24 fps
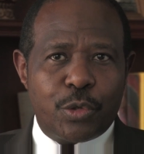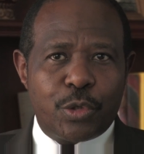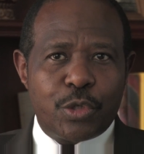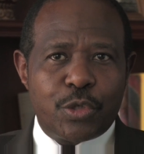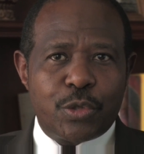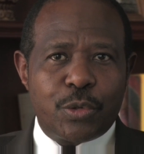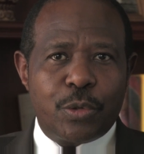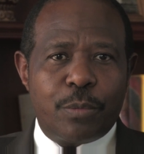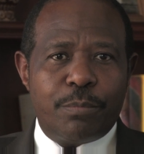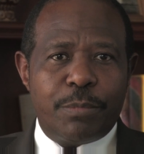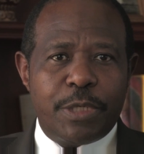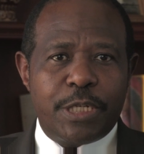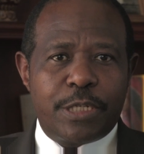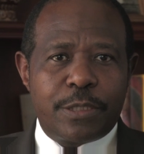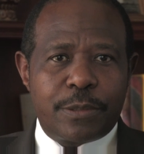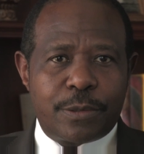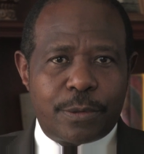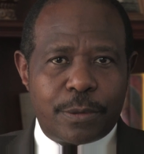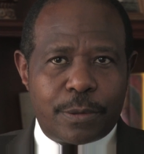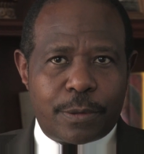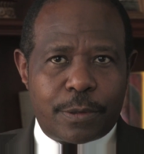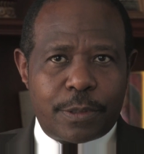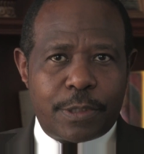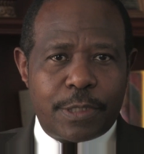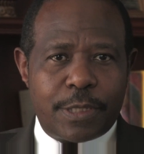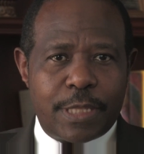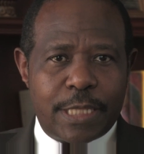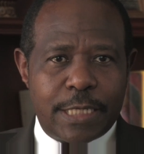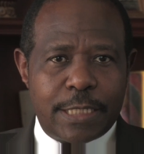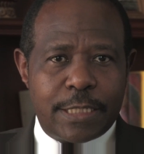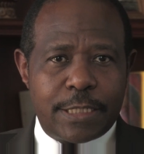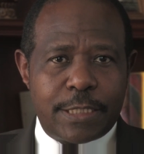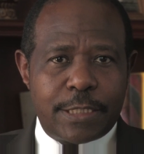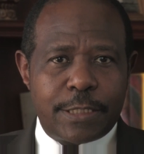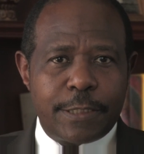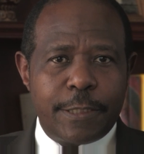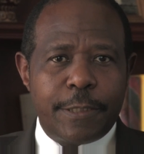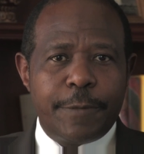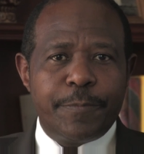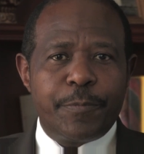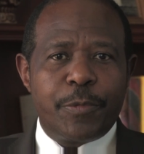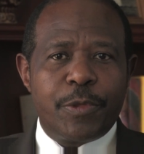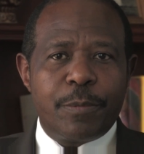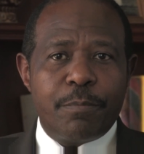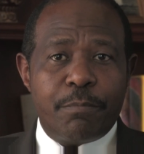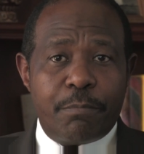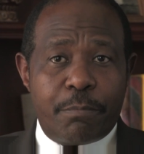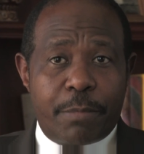also be told this
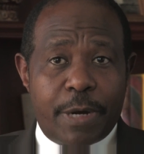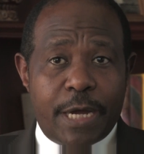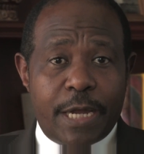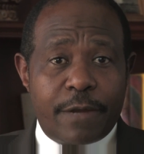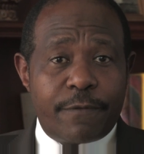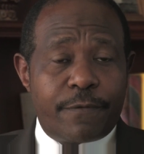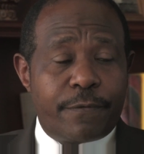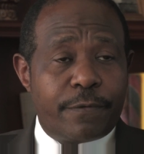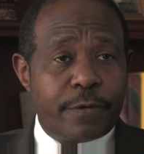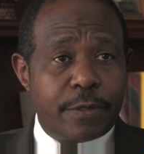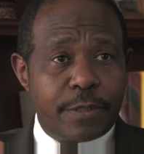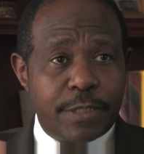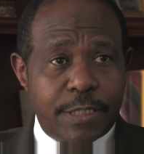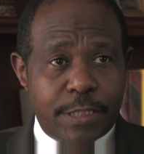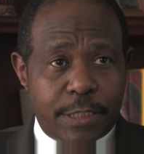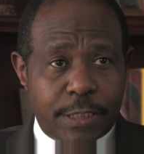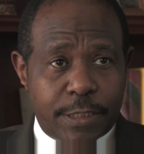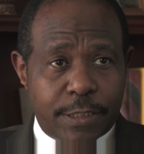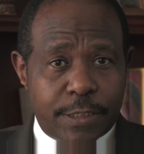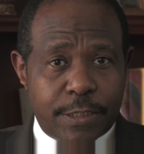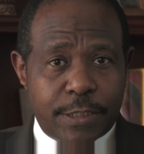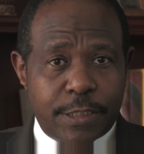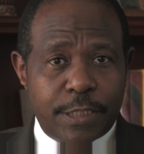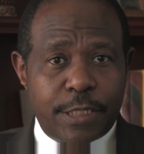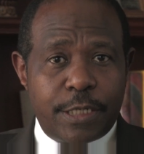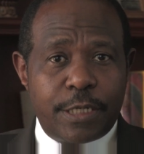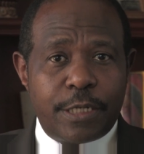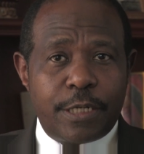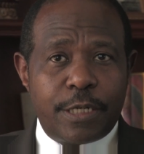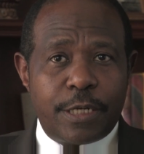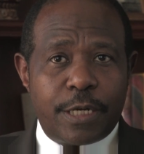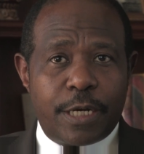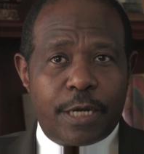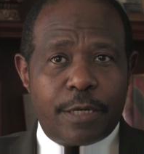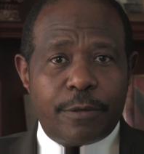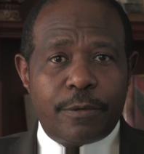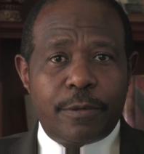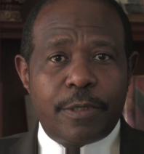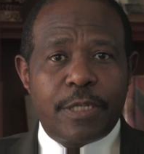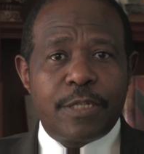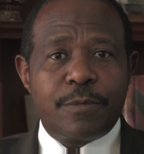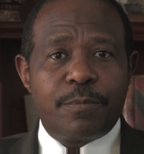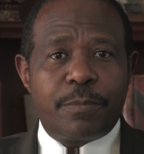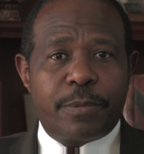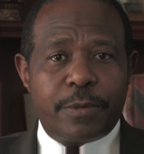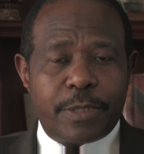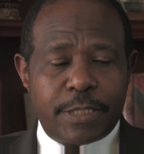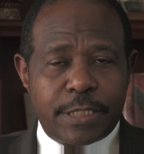by, for instance, a
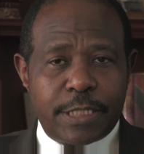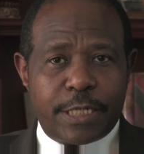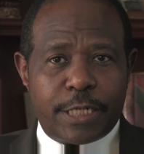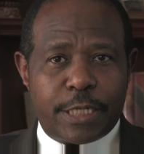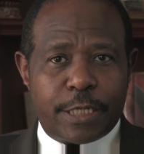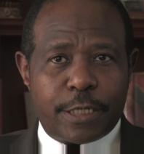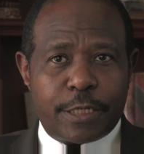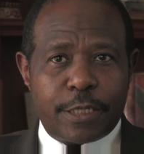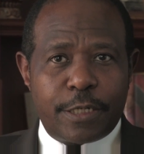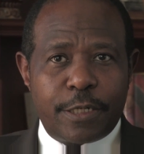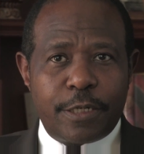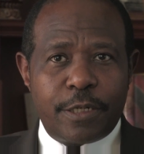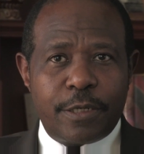US president.